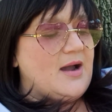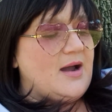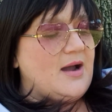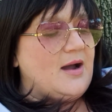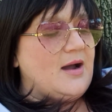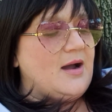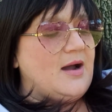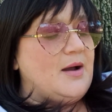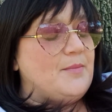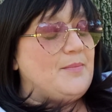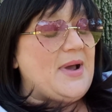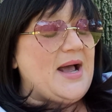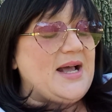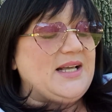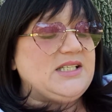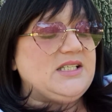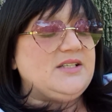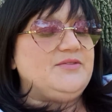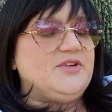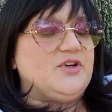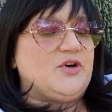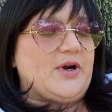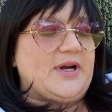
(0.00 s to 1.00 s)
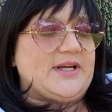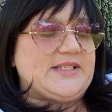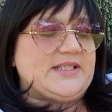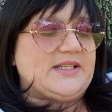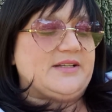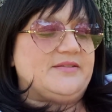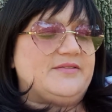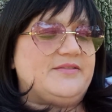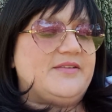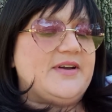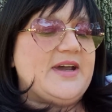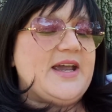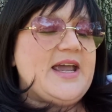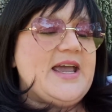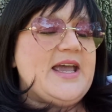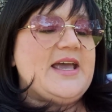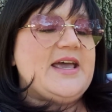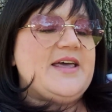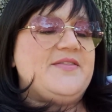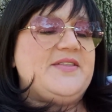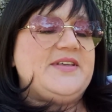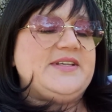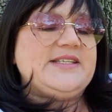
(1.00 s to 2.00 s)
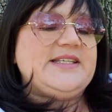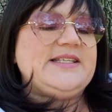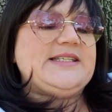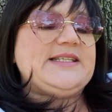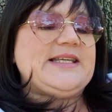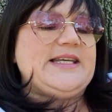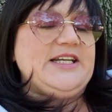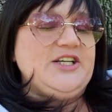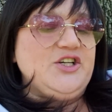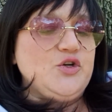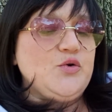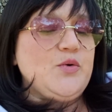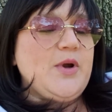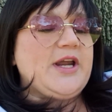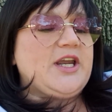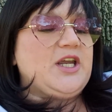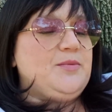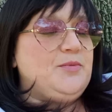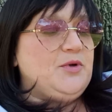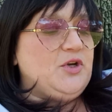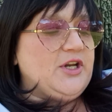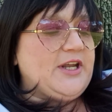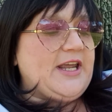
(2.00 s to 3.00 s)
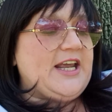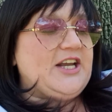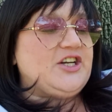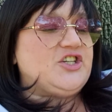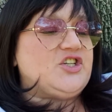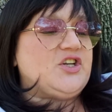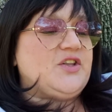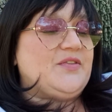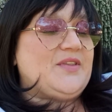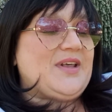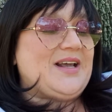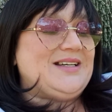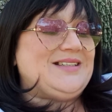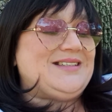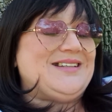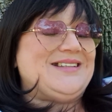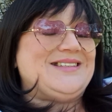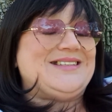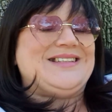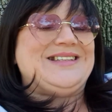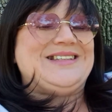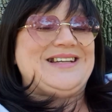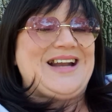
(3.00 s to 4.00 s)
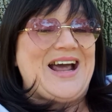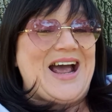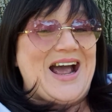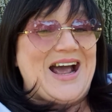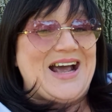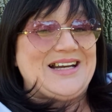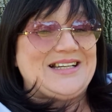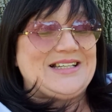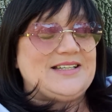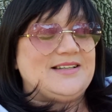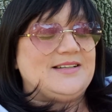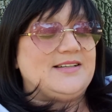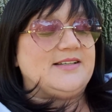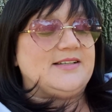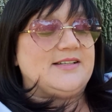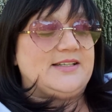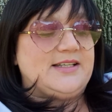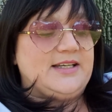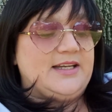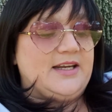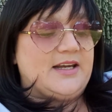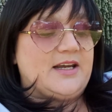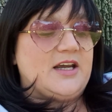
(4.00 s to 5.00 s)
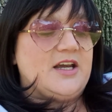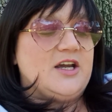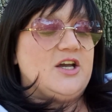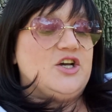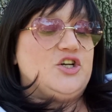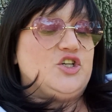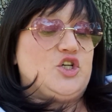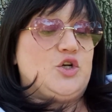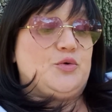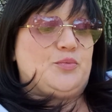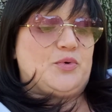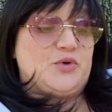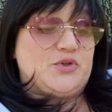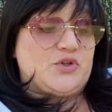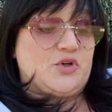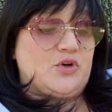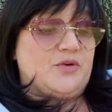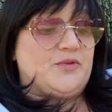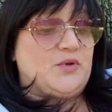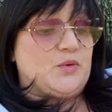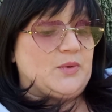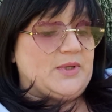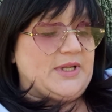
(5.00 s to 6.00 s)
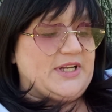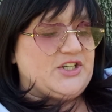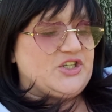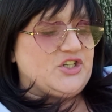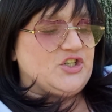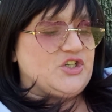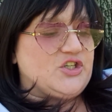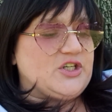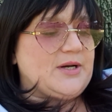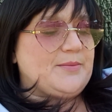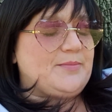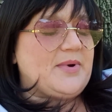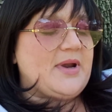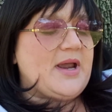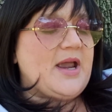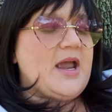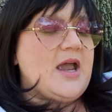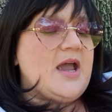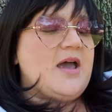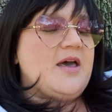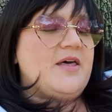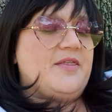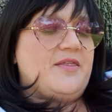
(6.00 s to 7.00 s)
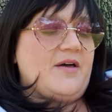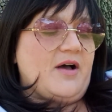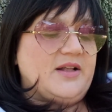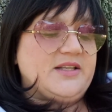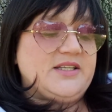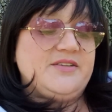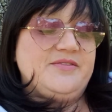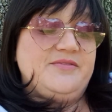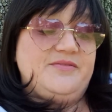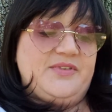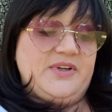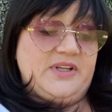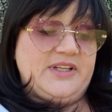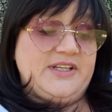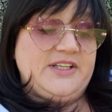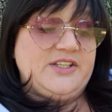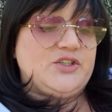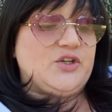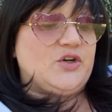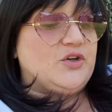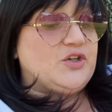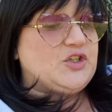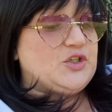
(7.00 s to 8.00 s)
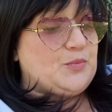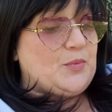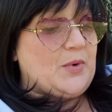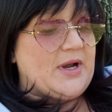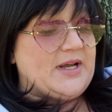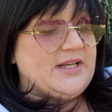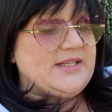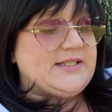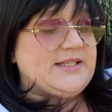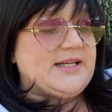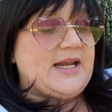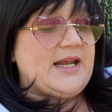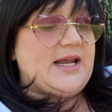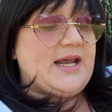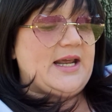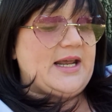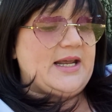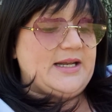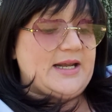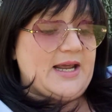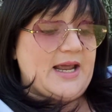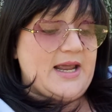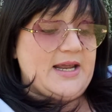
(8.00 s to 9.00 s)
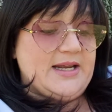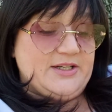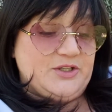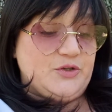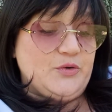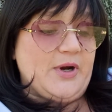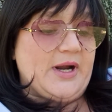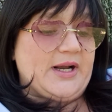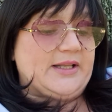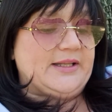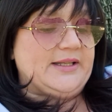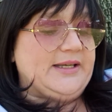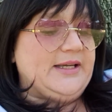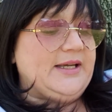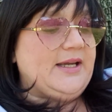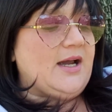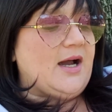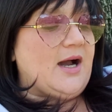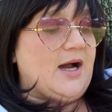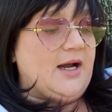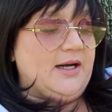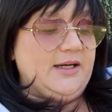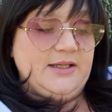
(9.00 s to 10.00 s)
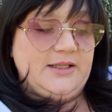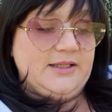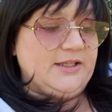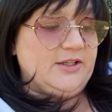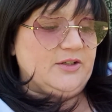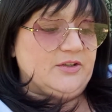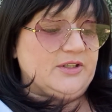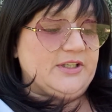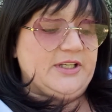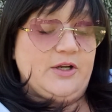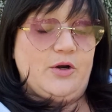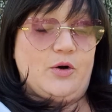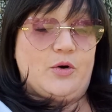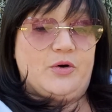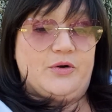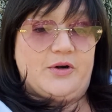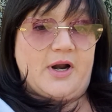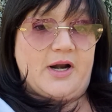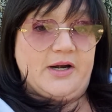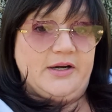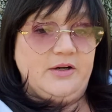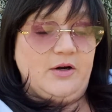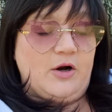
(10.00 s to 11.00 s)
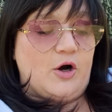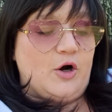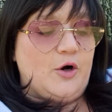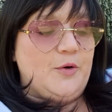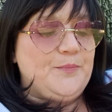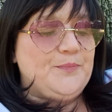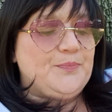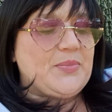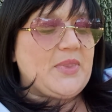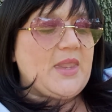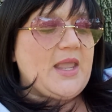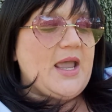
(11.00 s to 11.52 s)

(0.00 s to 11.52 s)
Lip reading: Passive-aggressive. This is indirect communication that does not seek to preserve the relationship. Thoughts and feelings are expressed indirectly, unclearly, or not at all.